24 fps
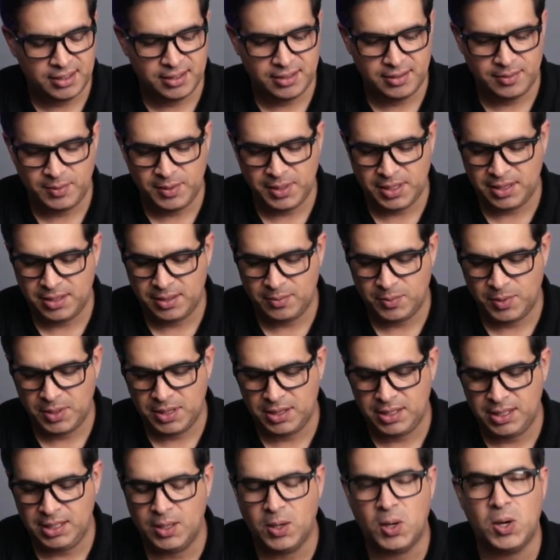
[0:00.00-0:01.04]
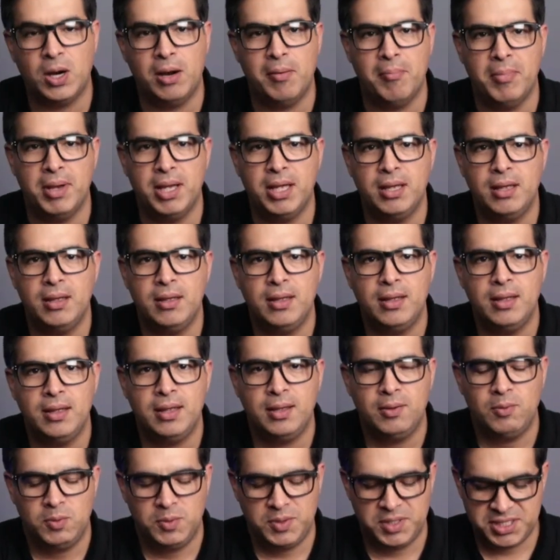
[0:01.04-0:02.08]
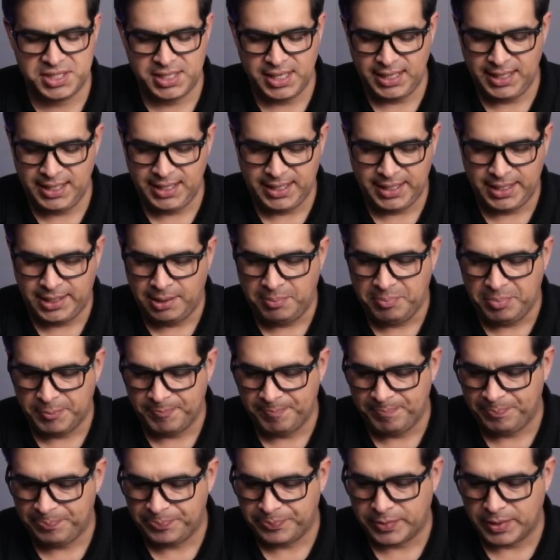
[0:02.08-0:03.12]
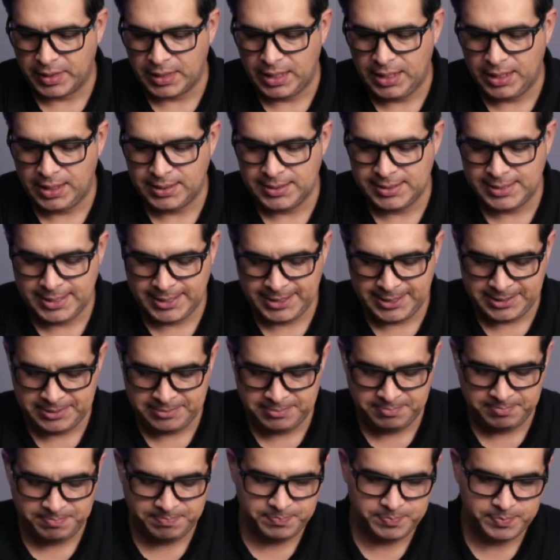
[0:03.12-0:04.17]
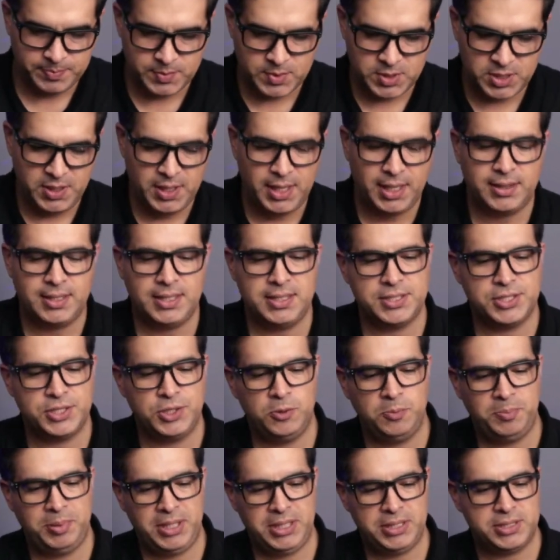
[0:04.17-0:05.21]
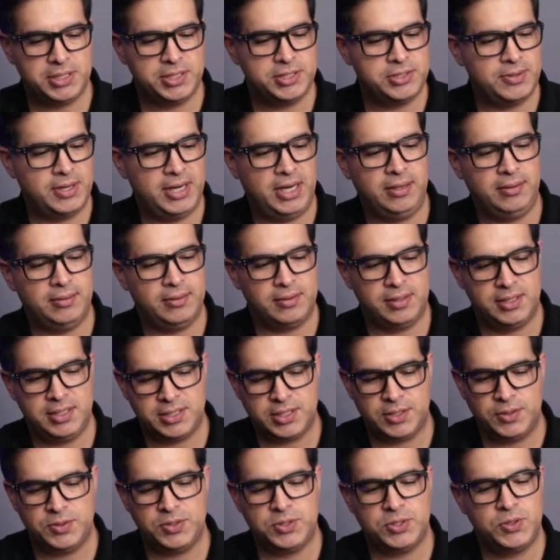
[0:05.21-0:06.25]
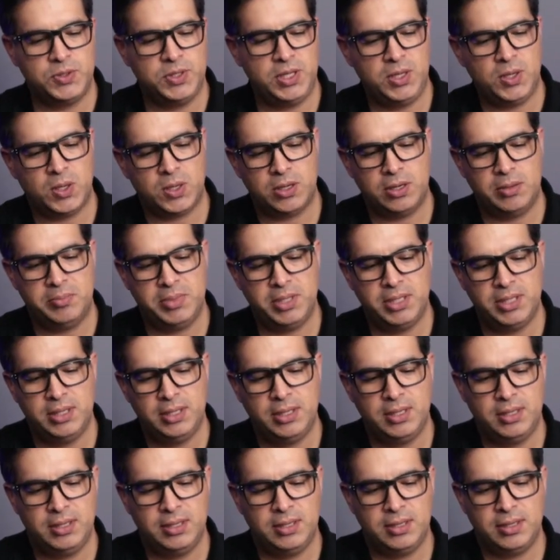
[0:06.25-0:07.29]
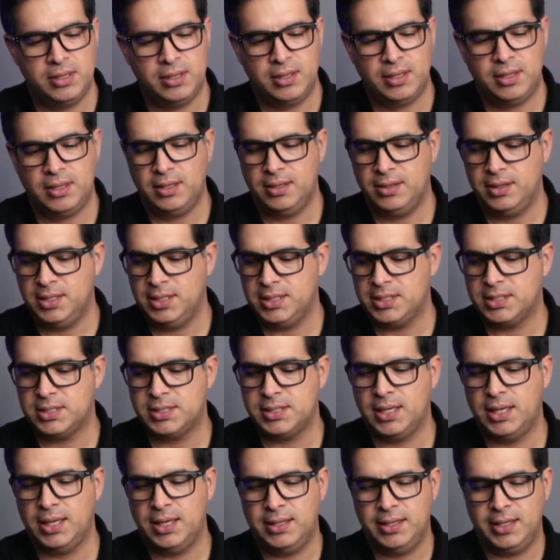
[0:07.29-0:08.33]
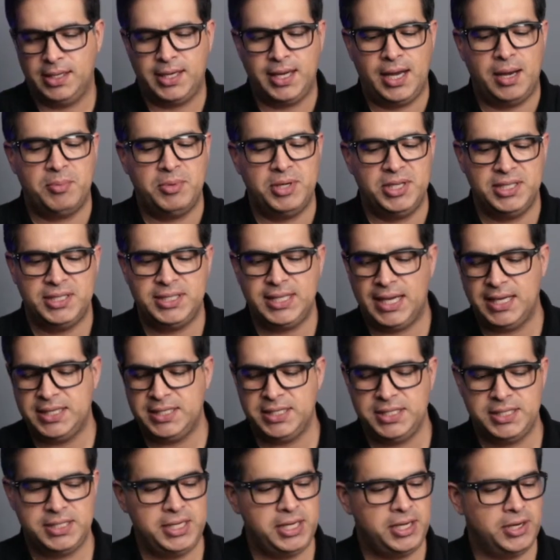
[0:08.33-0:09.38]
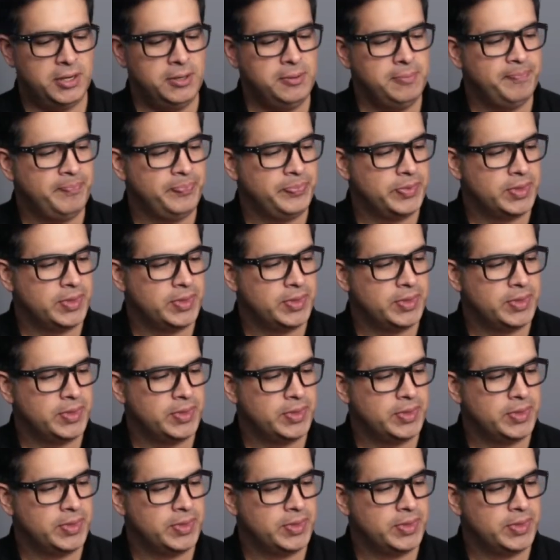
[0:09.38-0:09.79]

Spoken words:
with the arm. We were setting it up, and so you got these two pieces, right? This goes to the arm, and this the camera attaches here,